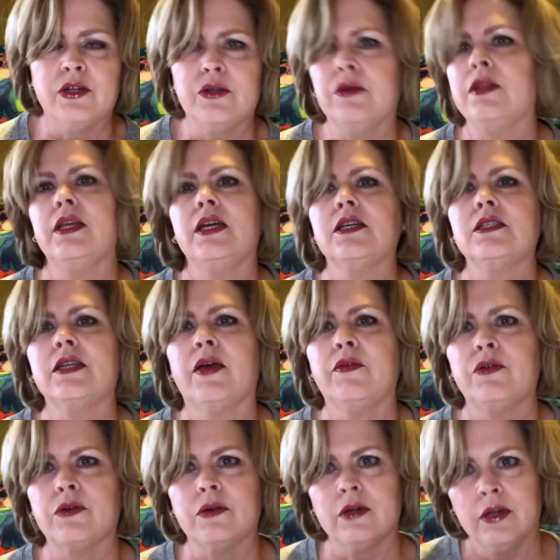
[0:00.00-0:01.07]
doing this
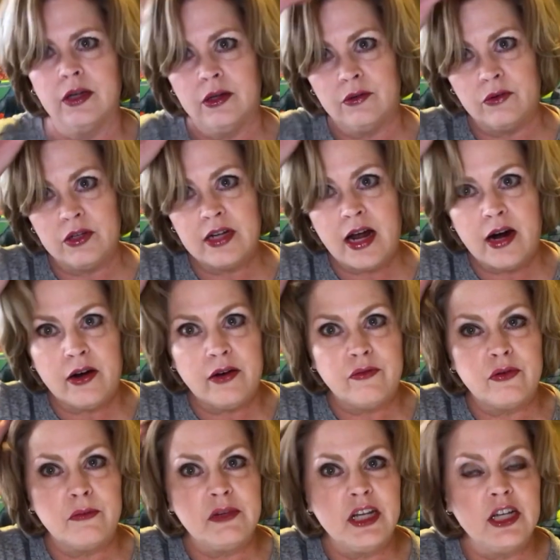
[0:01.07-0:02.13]
after retiring
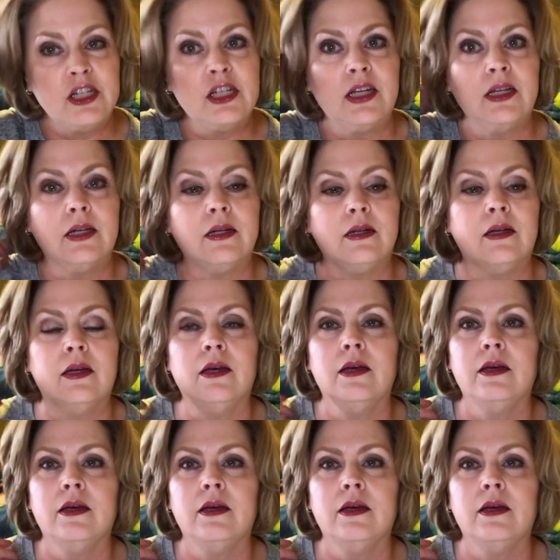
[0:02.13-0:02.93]
from teaching, and